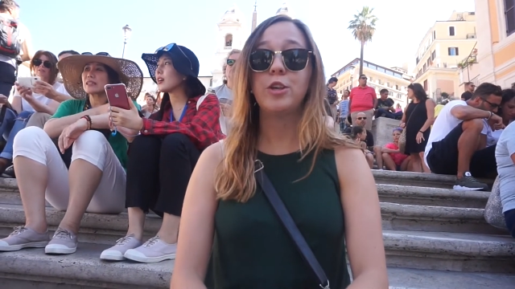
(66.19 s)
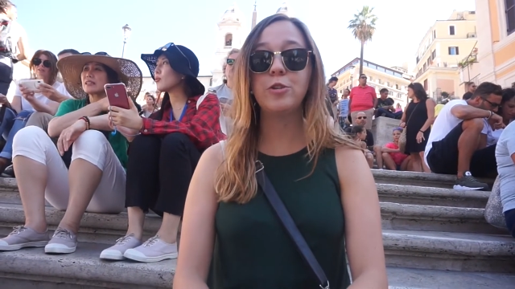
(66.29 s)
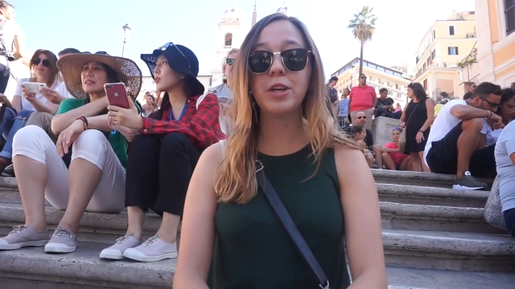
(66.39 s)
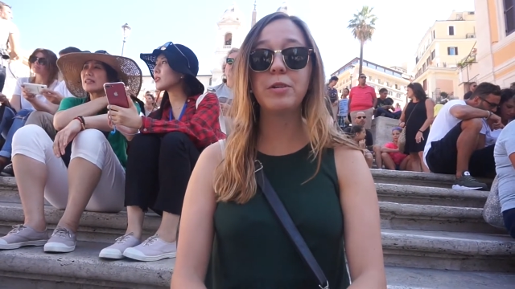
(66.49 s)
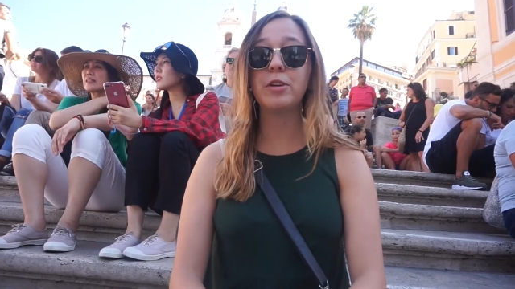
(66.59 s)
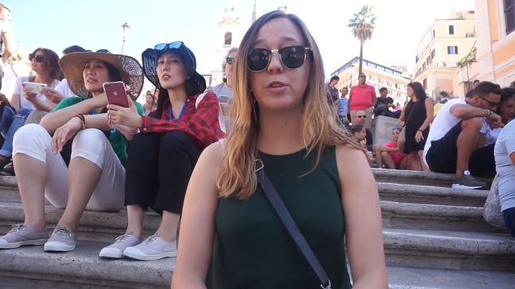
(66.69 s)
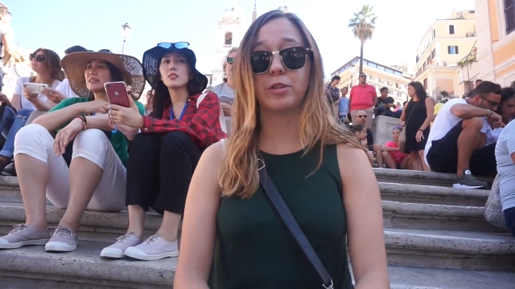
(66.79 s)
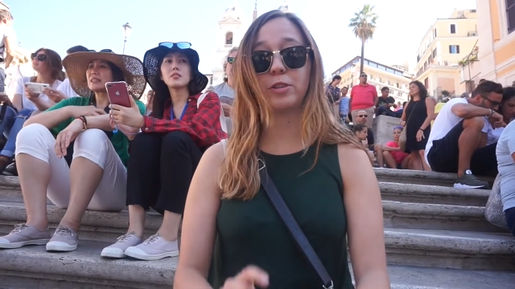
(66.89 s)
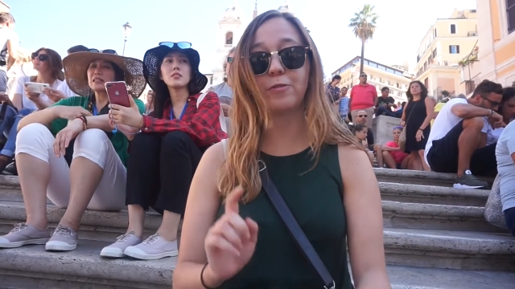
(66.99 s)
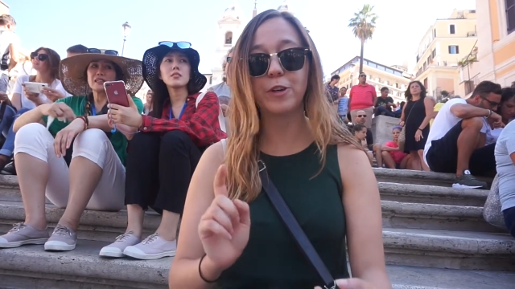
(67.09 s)
You can,
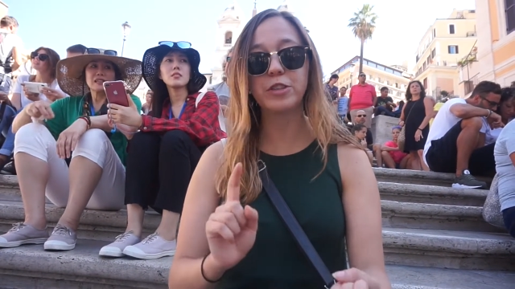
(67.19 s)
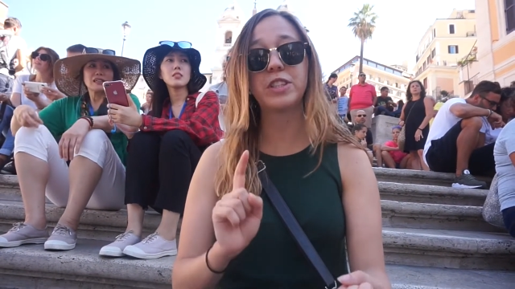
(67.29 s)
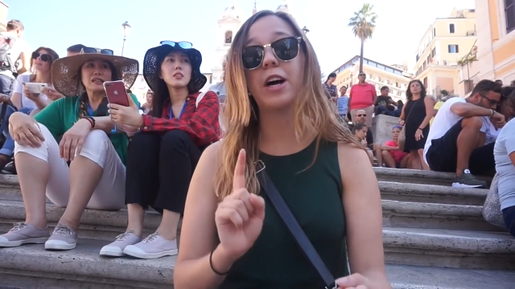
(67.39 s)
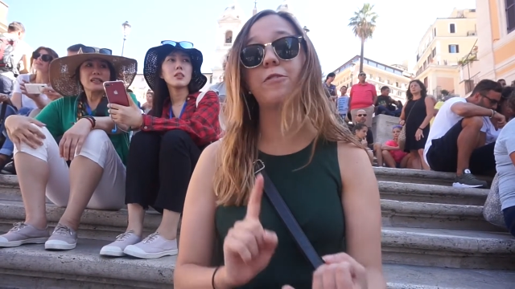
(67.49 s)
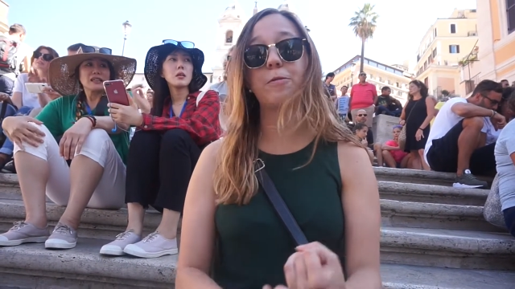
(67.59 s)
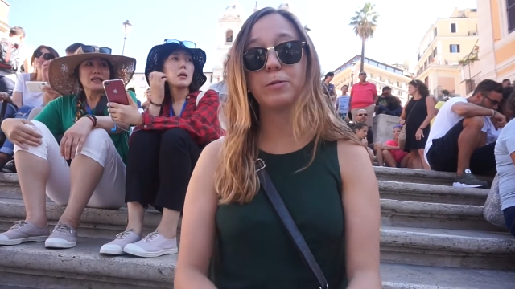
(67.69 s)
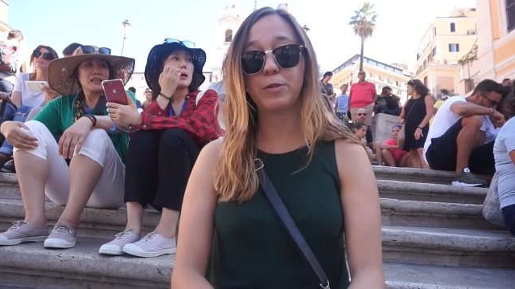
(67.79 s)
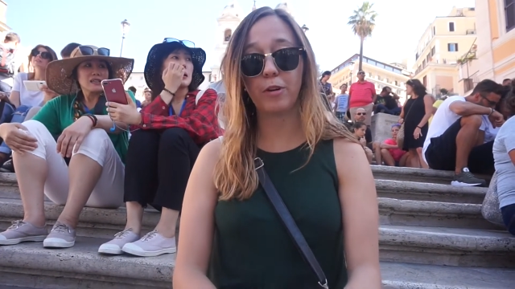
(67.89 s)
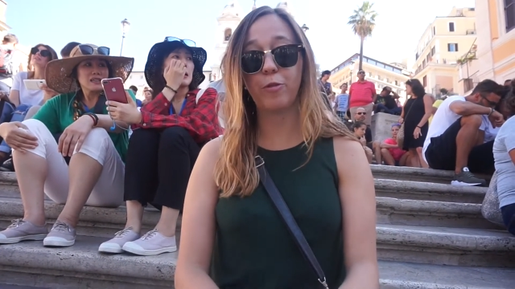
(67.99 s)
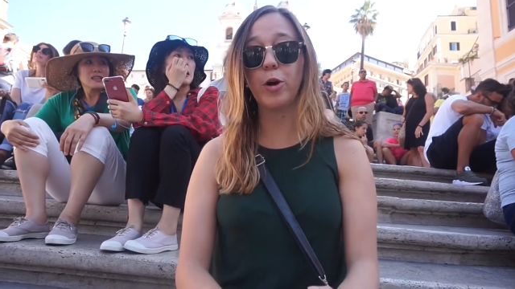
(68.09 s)
first off,
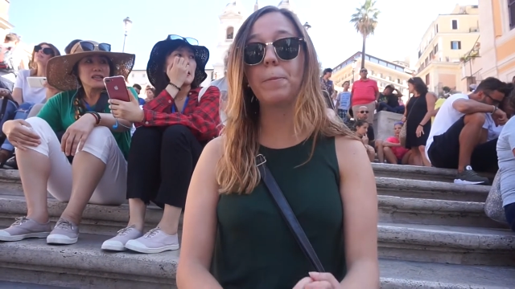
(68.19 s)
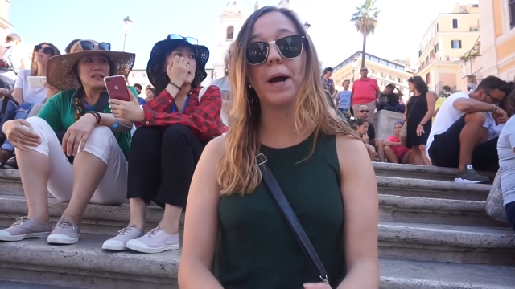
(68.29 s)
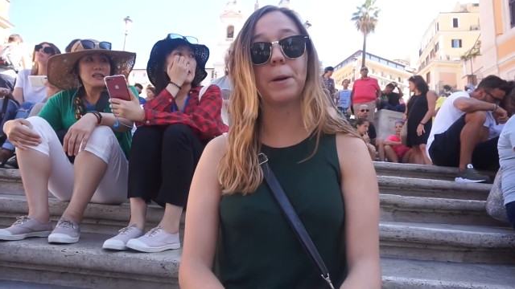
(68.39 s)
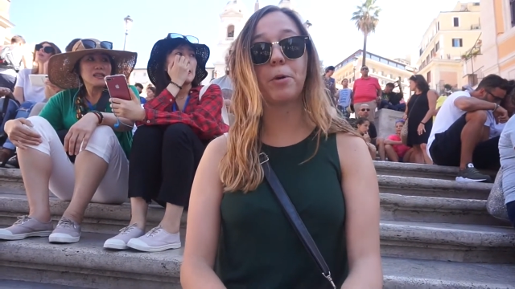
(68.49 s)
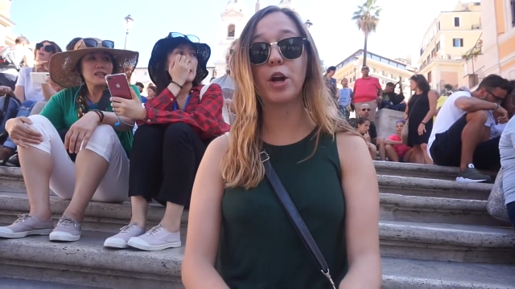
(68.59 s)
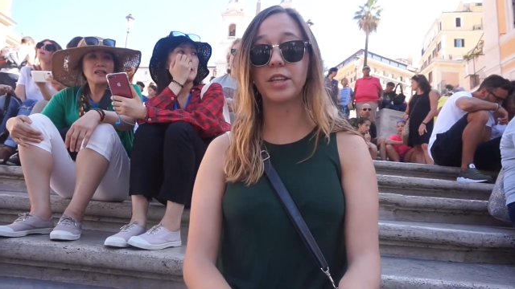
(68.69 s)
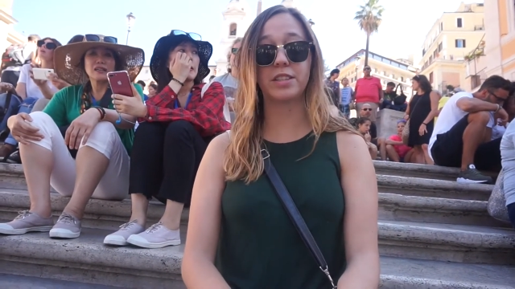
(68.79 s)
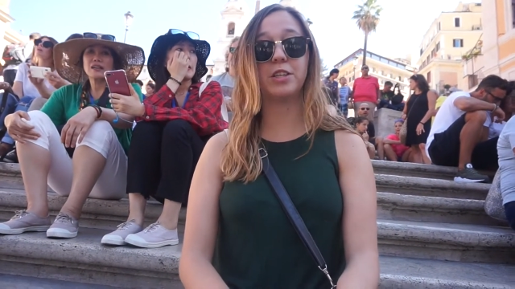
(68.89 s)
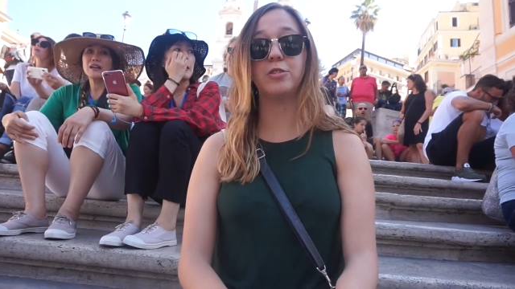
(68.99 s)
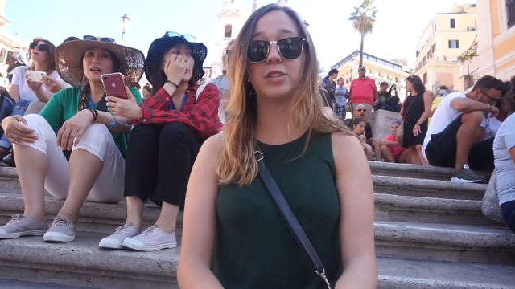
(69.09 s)
avoid buying products
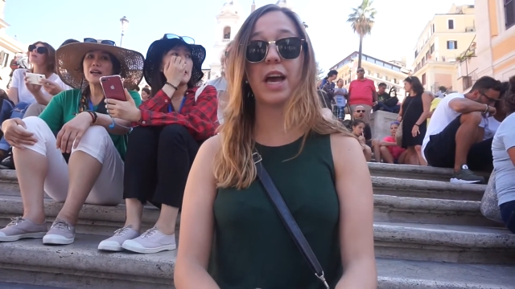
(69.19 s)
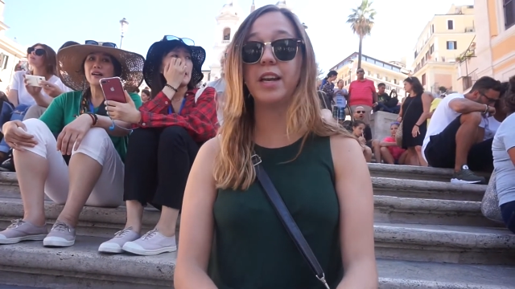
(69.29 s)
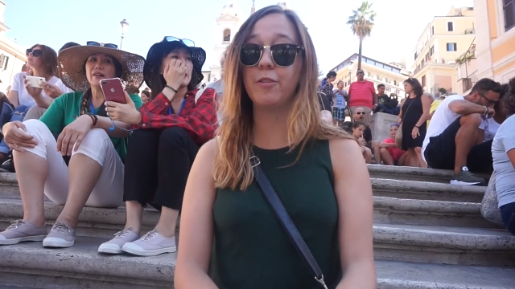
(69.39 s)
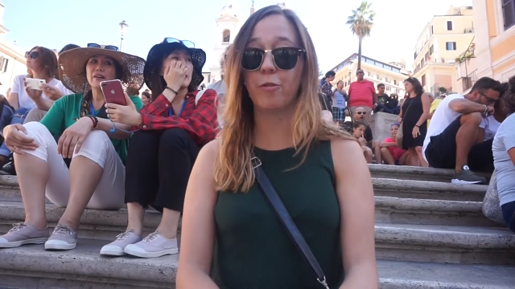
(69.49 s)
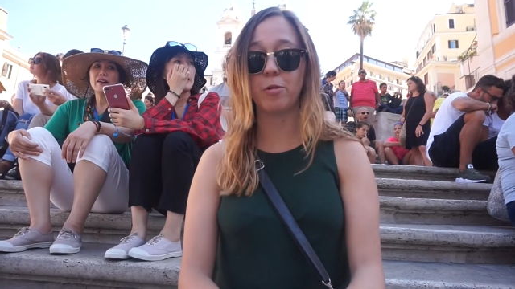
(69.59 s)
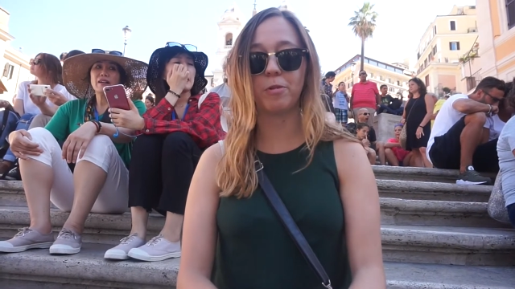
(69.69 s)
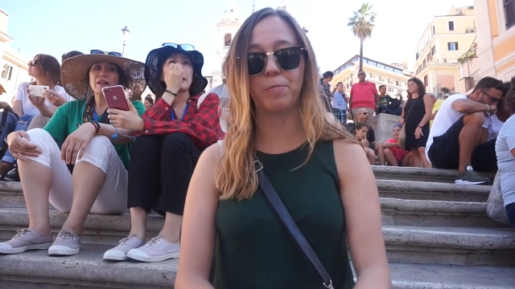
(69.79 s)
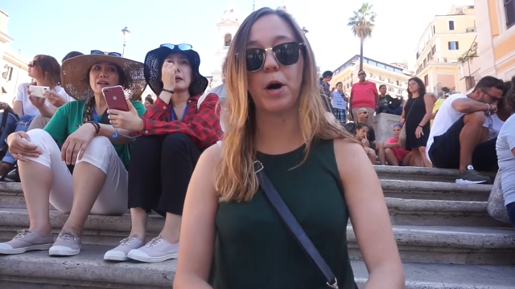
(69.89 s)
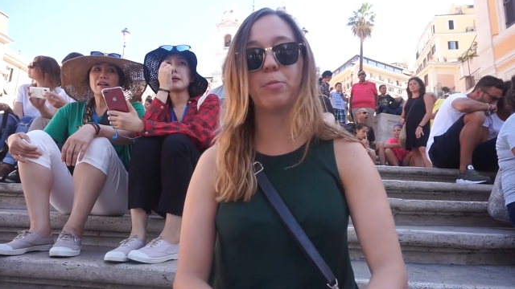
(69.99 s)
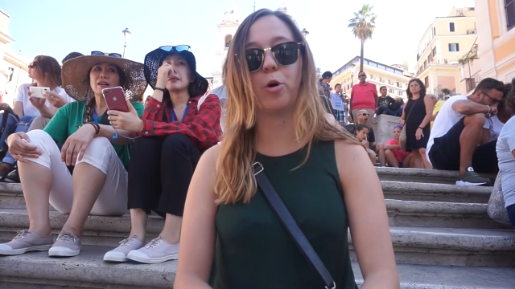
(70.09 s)
that use any form of
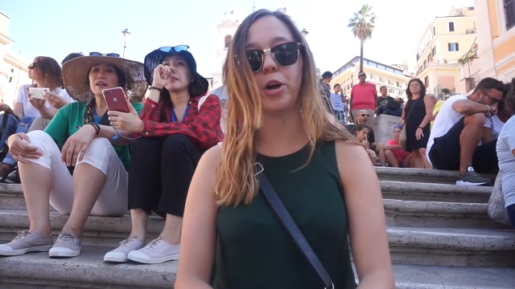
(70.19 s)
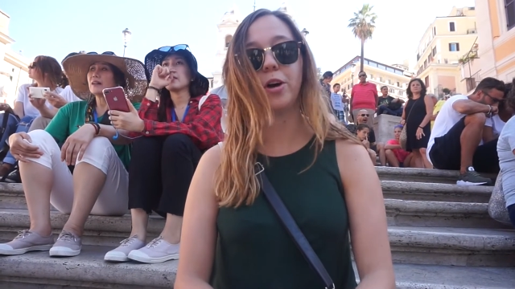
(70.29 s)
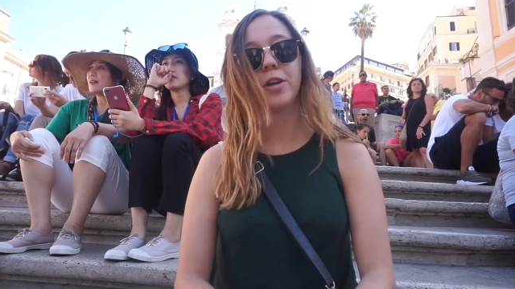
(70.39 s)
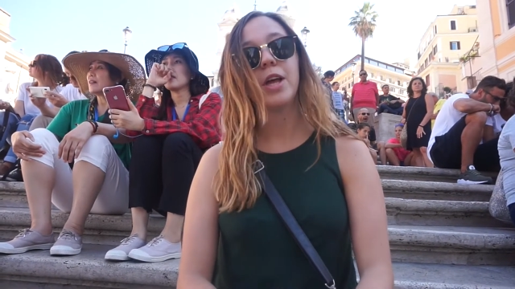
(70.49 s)
palm oil.